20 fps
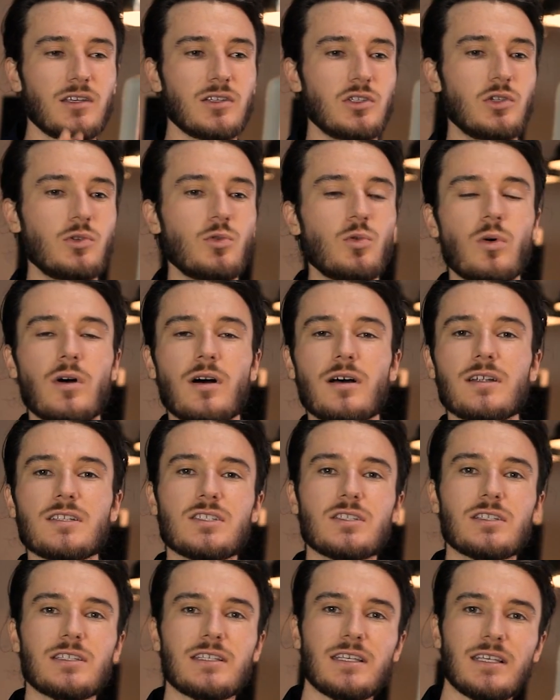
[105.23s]
You want
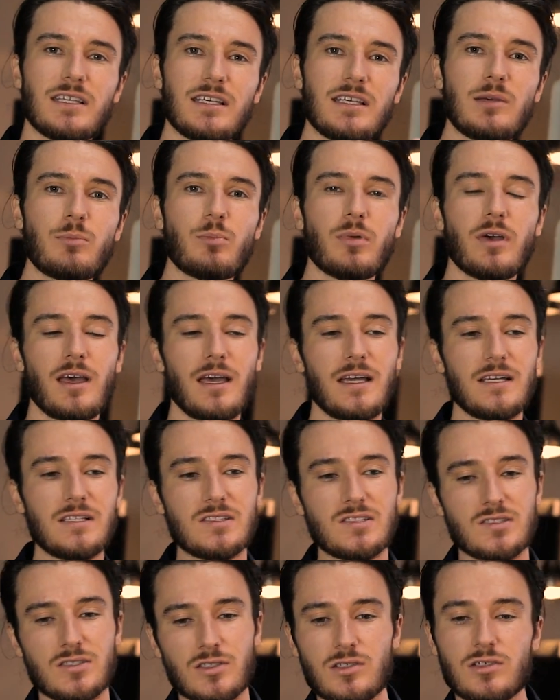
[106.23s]
to keep a
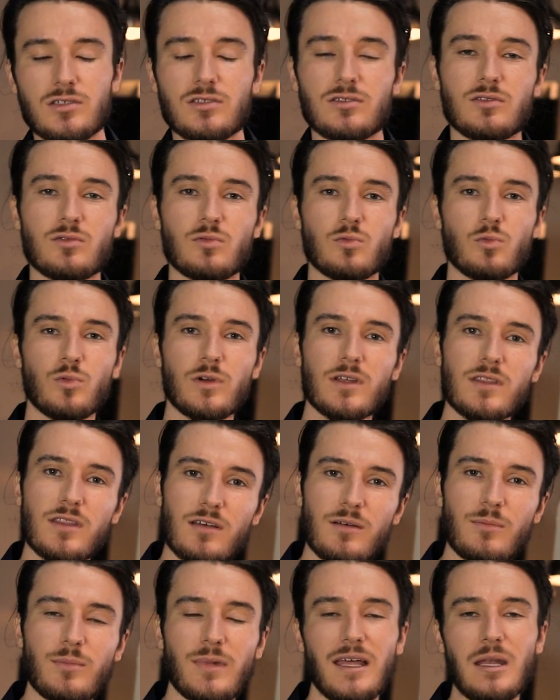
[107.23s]
certain
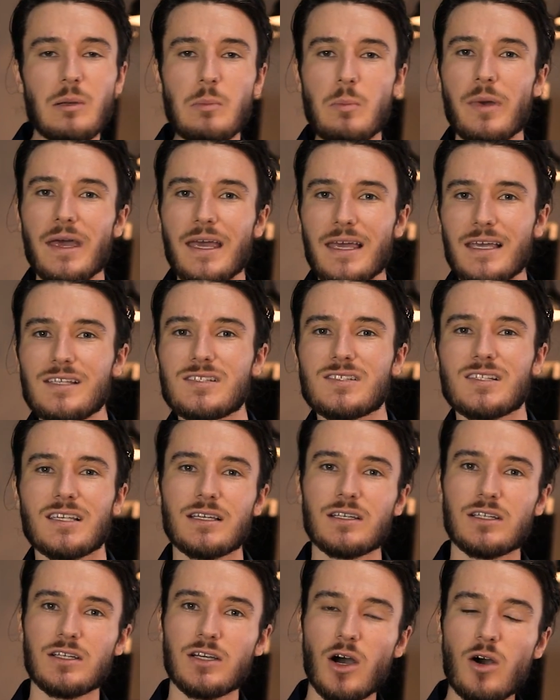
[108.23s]
rhythm and
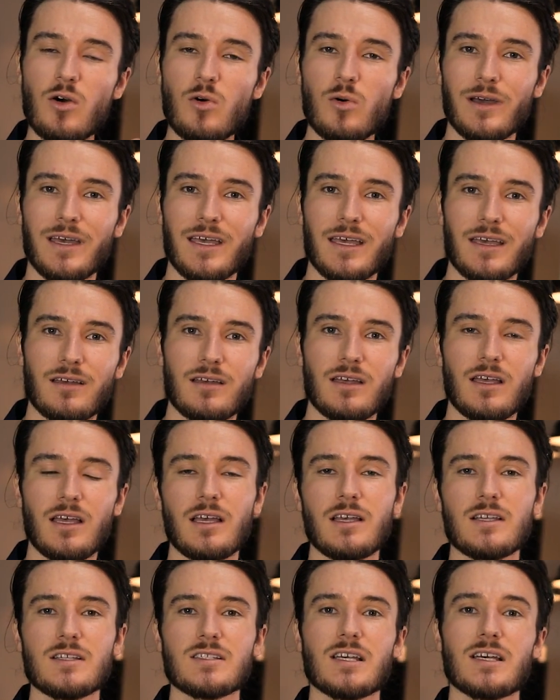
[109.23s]
pacing going,
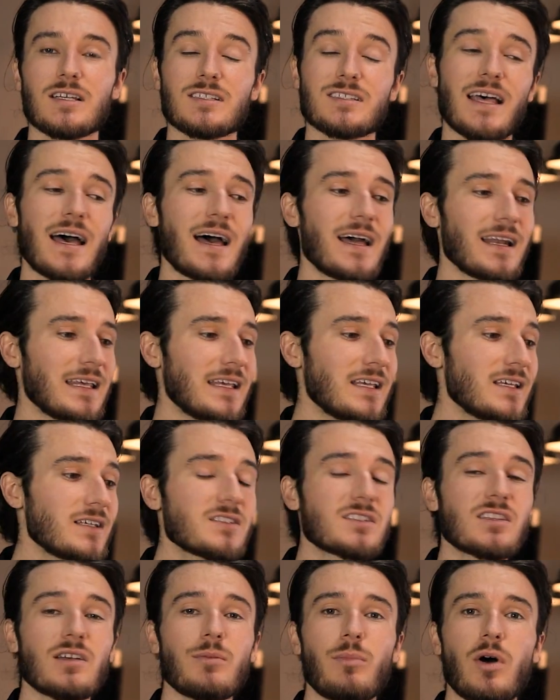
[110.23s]
because that
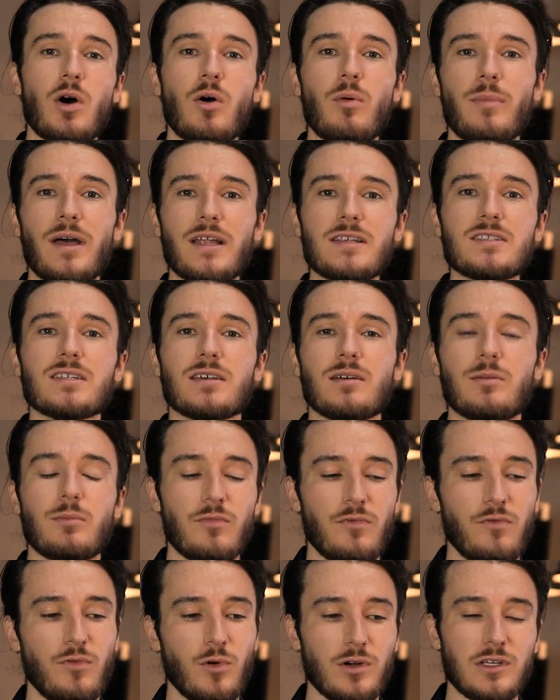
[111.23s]
is the
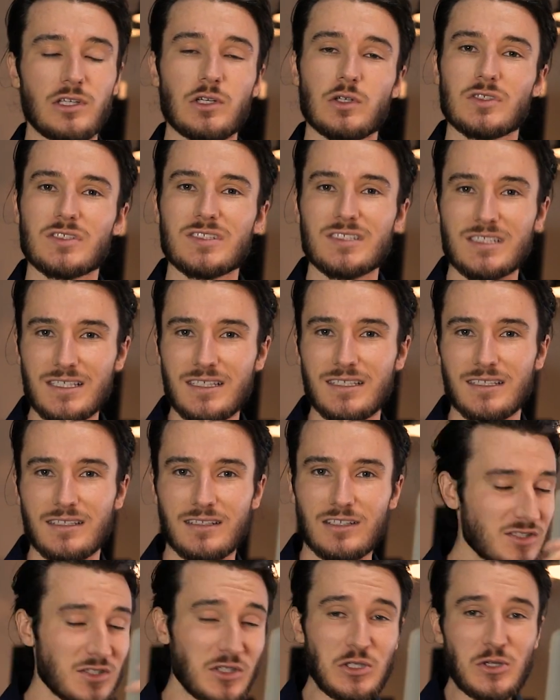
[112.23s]
momentum for your
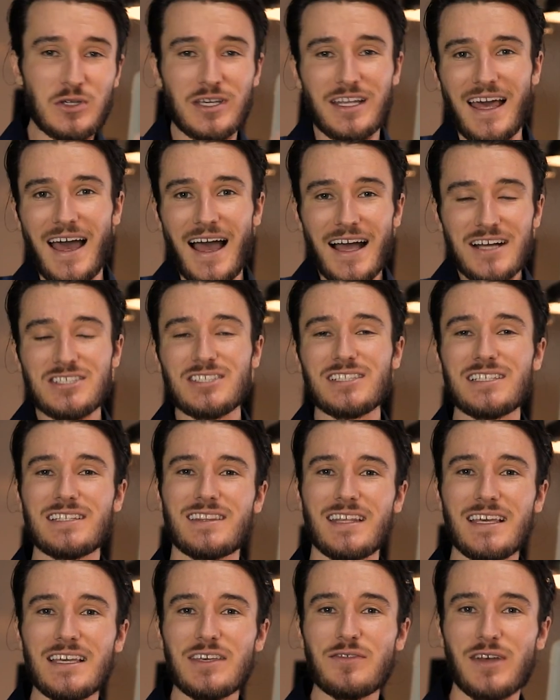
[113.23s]
scene. So you can actually
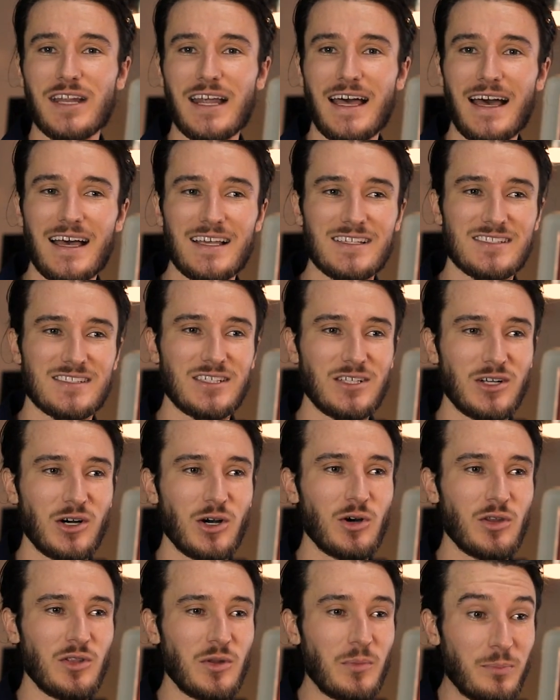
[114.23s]
think of it as, you
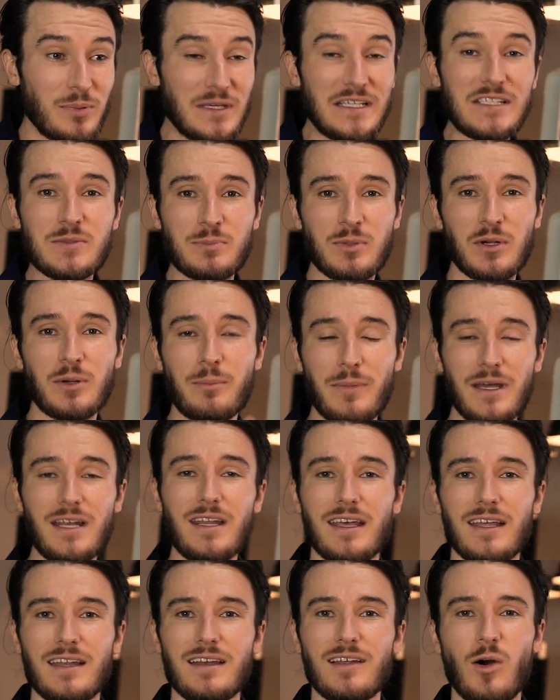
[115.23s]
know, the beats per
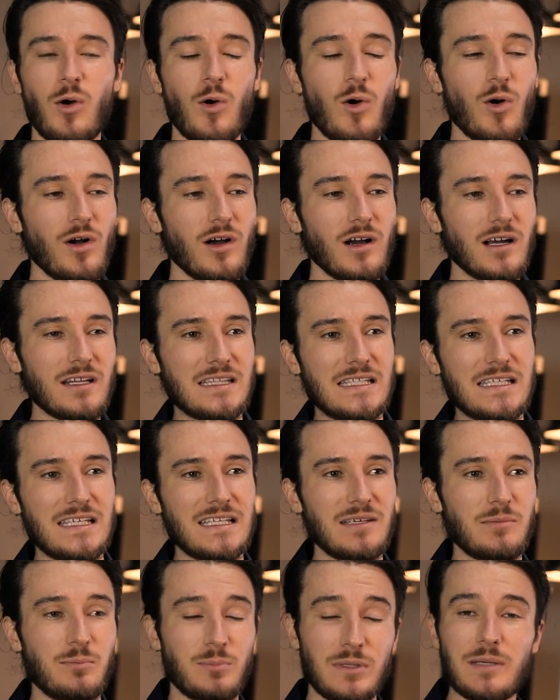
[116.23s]
minute or
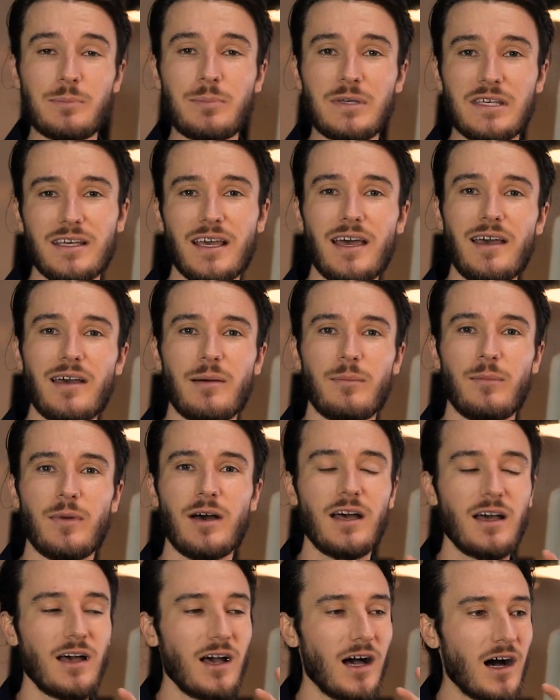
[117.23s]
the BPM
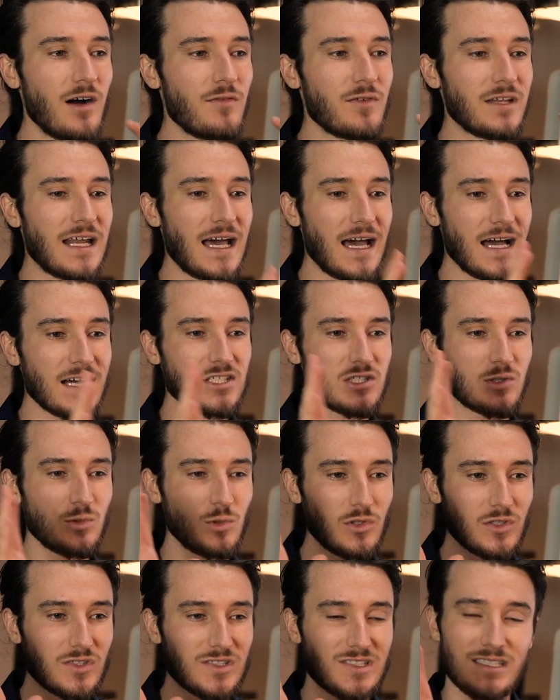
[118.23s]
of an
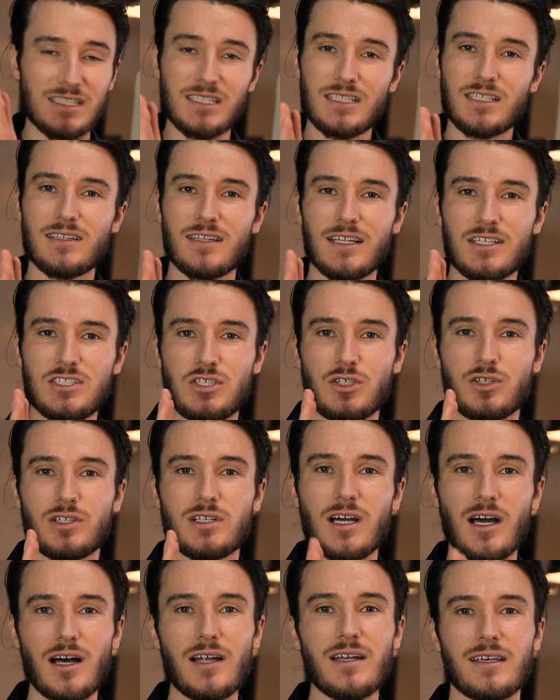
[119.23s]
actual scene that you're
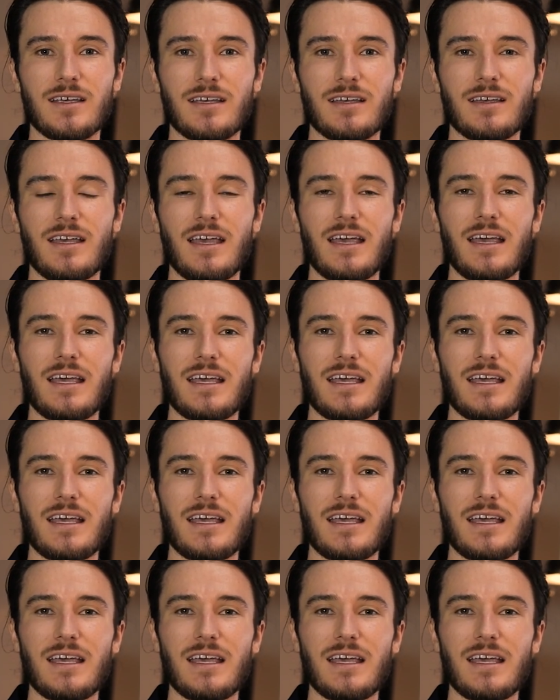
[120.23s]
cutting.